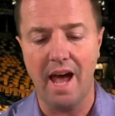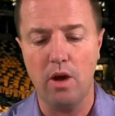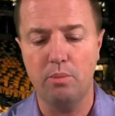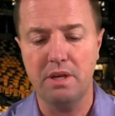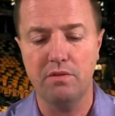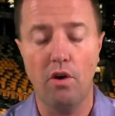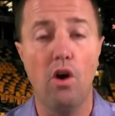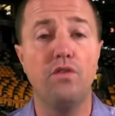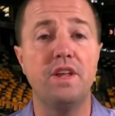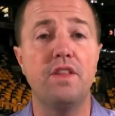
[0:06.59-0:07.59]
I will be
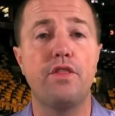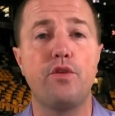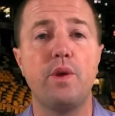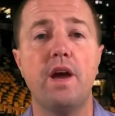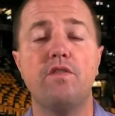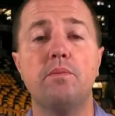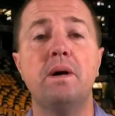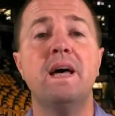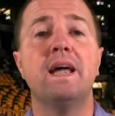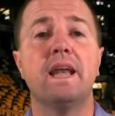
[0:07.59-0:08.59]
involved in 3 of
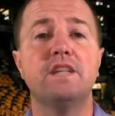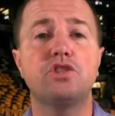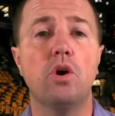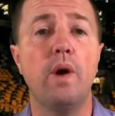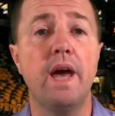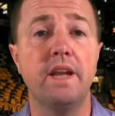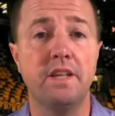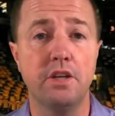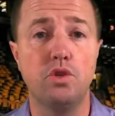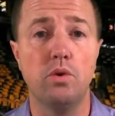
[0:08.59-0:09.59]
them. Let's go ahead
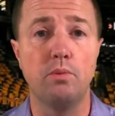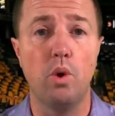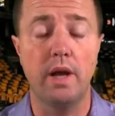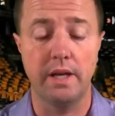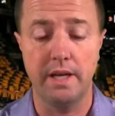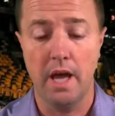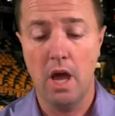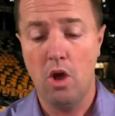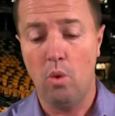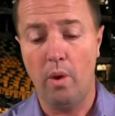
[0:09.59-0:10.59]
and get to them quickly.
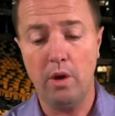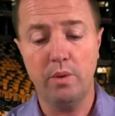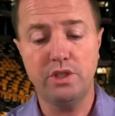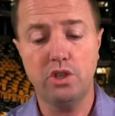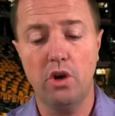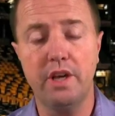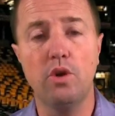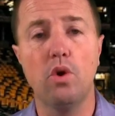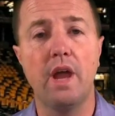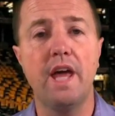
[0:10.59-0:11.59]
Why don't we start
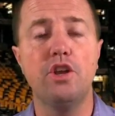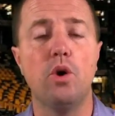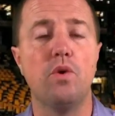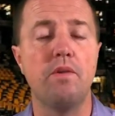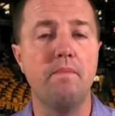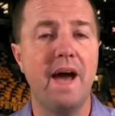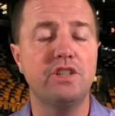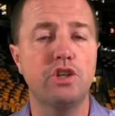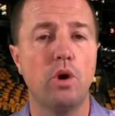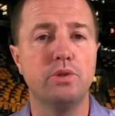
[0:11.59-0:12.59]
in Orlando, where the
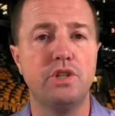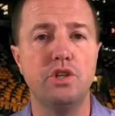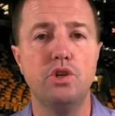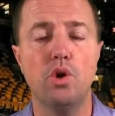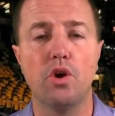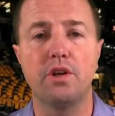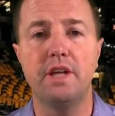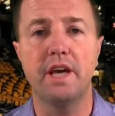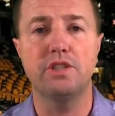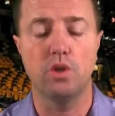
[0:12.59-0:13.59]
Magic host the New York
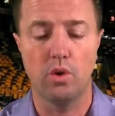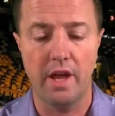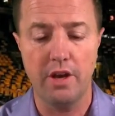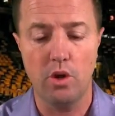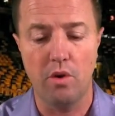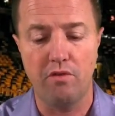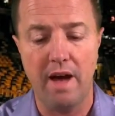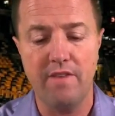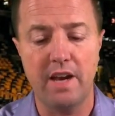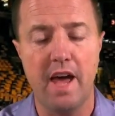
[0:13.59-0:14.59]
Knicks. Orlando, a
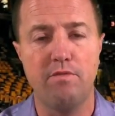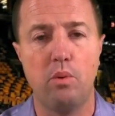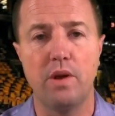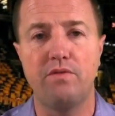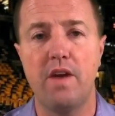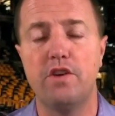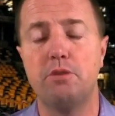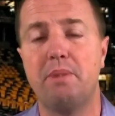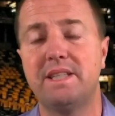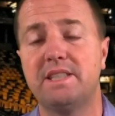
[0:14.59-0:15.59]
5.5 point favorite
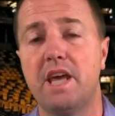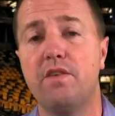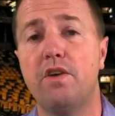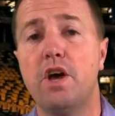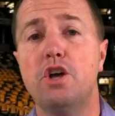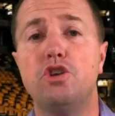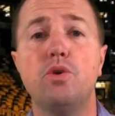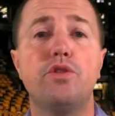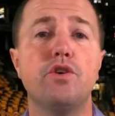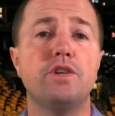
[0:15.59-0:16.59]
at Betsafe.
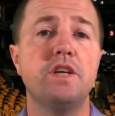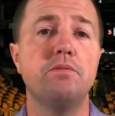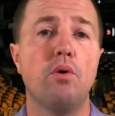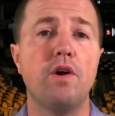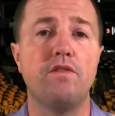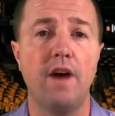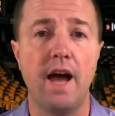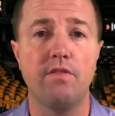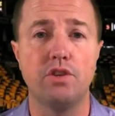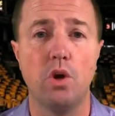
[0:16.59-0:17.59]

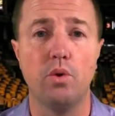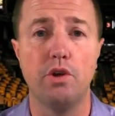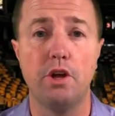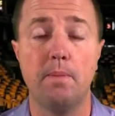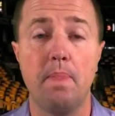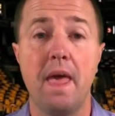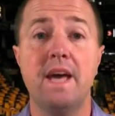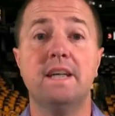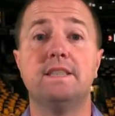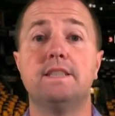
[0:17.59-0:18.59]
213.5 the total here.
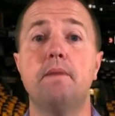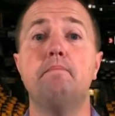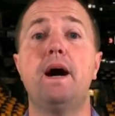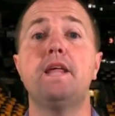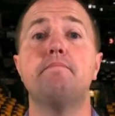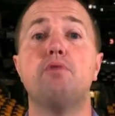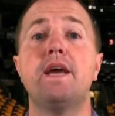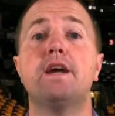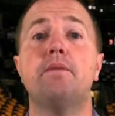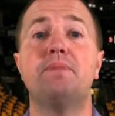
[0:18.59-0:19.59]
Somebody
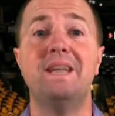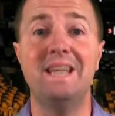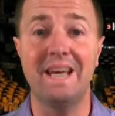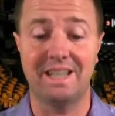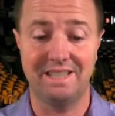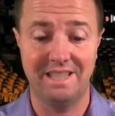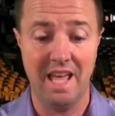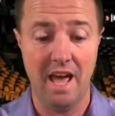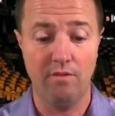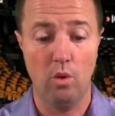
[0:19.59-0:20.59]
break up the Knicks.
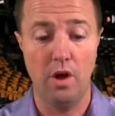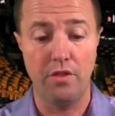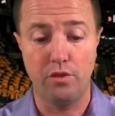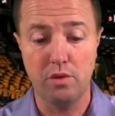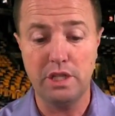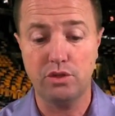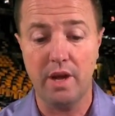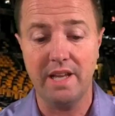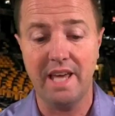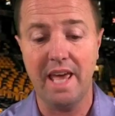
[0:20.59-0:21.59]
They have won 3
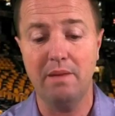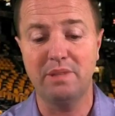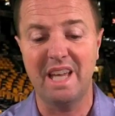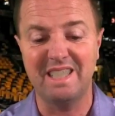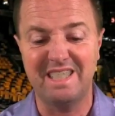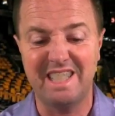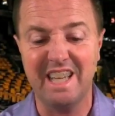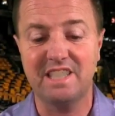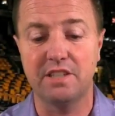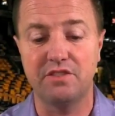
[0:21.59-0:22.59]
straight games and
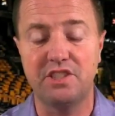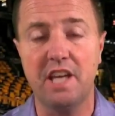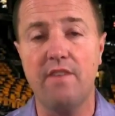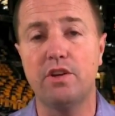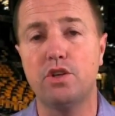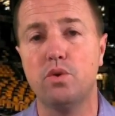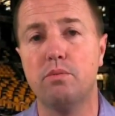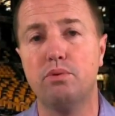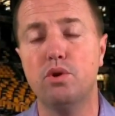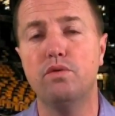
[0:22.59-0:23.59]
6 of 7 to
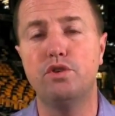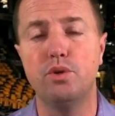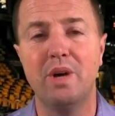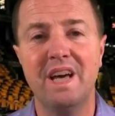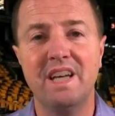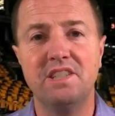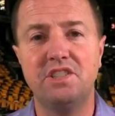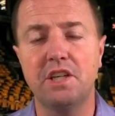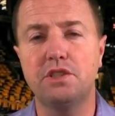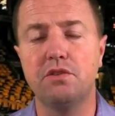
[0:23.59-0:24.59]
improve to
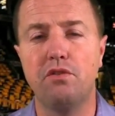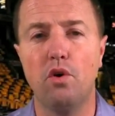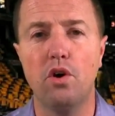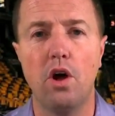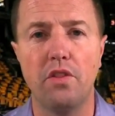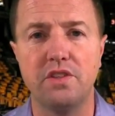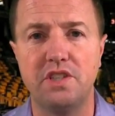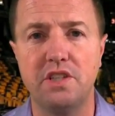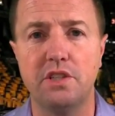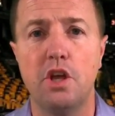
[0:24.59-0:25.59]
6-4 on the
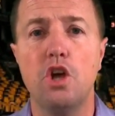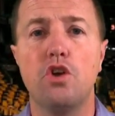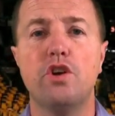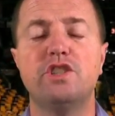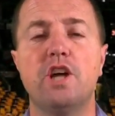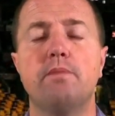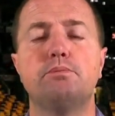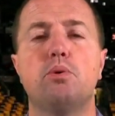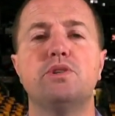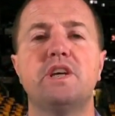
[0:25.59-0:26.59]
season.
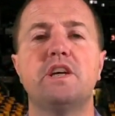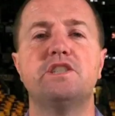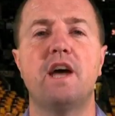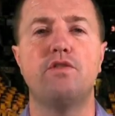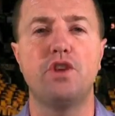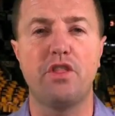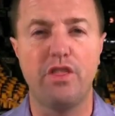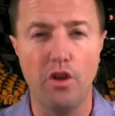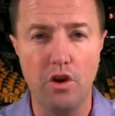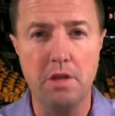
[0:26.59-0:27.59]
Kristaps Porzingis averaging
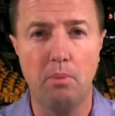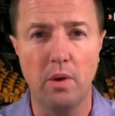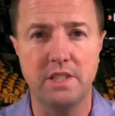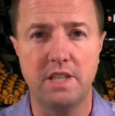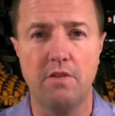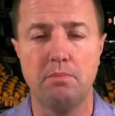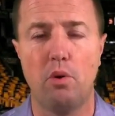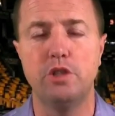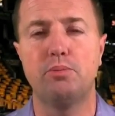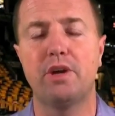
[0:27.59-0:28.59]
30.7
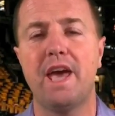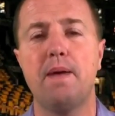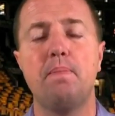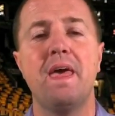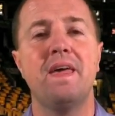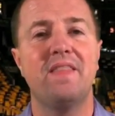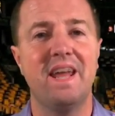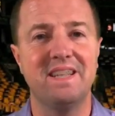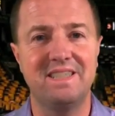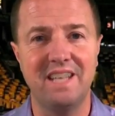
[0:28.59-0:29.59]
points per game.
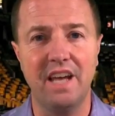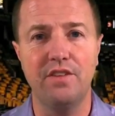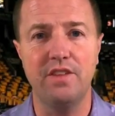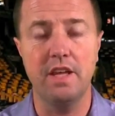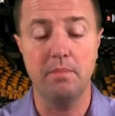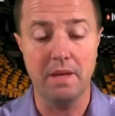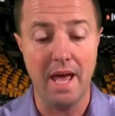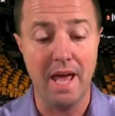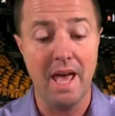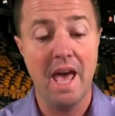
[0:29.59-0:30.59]
That is second in the
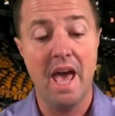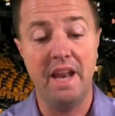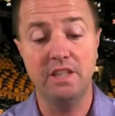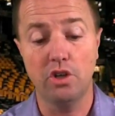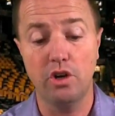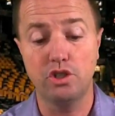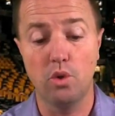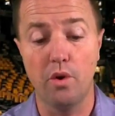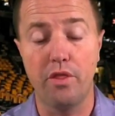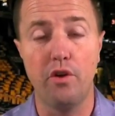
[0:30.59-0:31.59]
NBA, and he's already
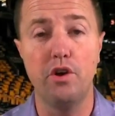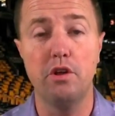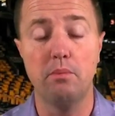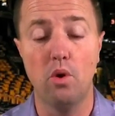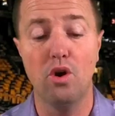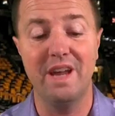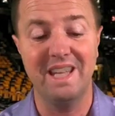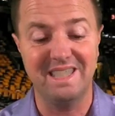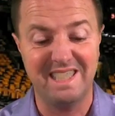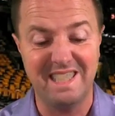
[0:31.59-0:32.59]
scored 30 or more
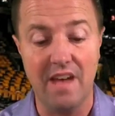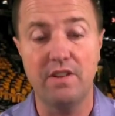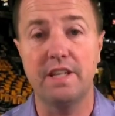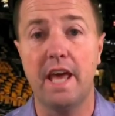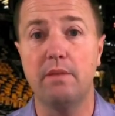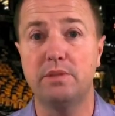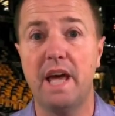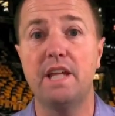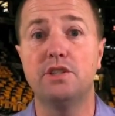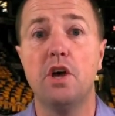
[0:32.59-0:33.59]
in 7 games.
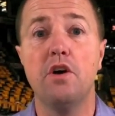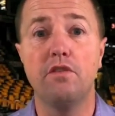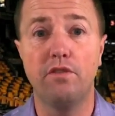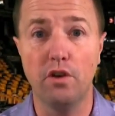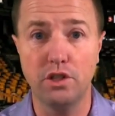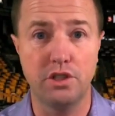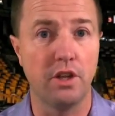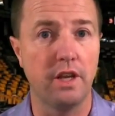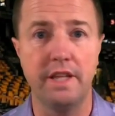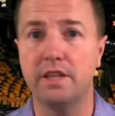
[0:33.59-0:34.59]
That is first
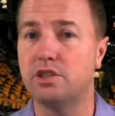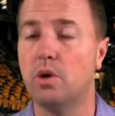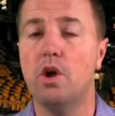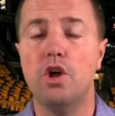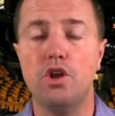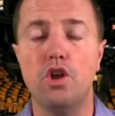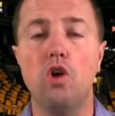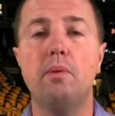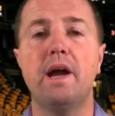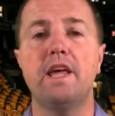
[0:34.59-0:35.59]
in the league. So
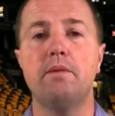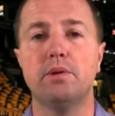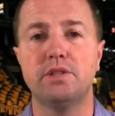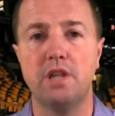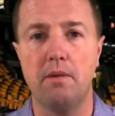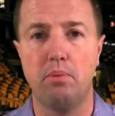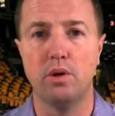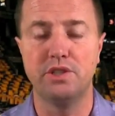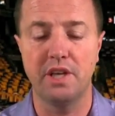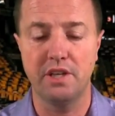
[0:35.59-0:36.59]
nobody able to stop
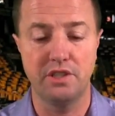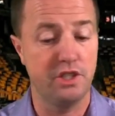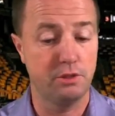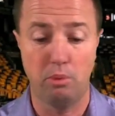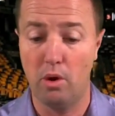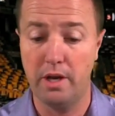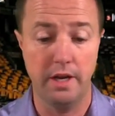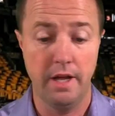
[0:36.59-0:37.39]
Porzingis at this point.